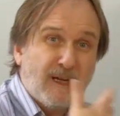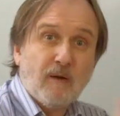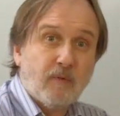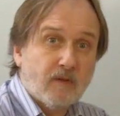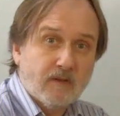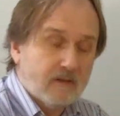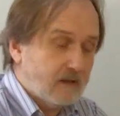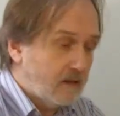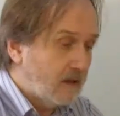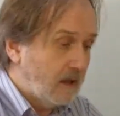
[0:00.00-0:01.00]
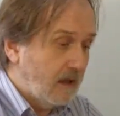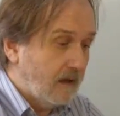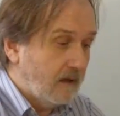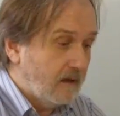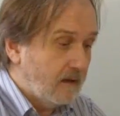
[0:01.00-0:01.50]
PowerPoint
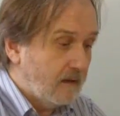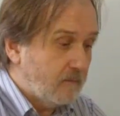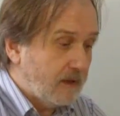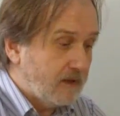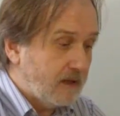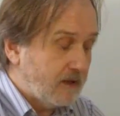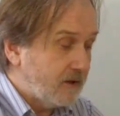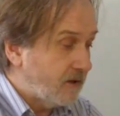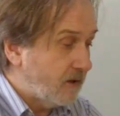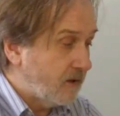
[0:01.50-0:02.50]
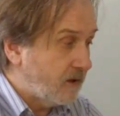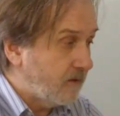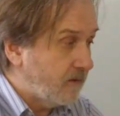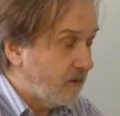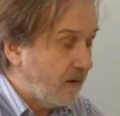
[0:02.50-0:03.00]
uh, presentations, and so on and
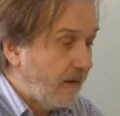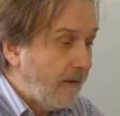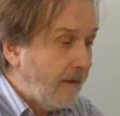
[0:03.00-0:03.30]
so forth.